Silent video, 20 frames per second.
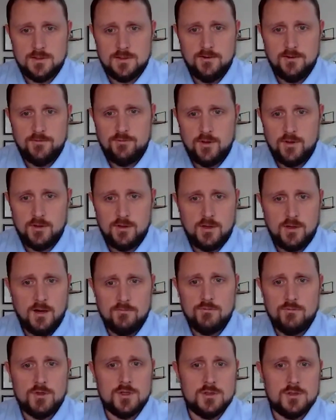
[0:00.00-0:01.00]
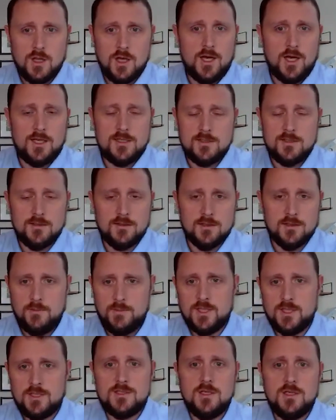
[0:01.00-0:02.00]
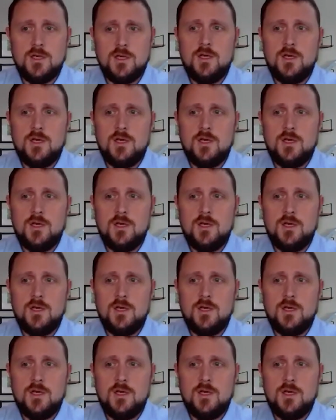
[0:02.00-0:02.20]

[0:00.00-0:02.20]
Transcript: different coverage lines and limits.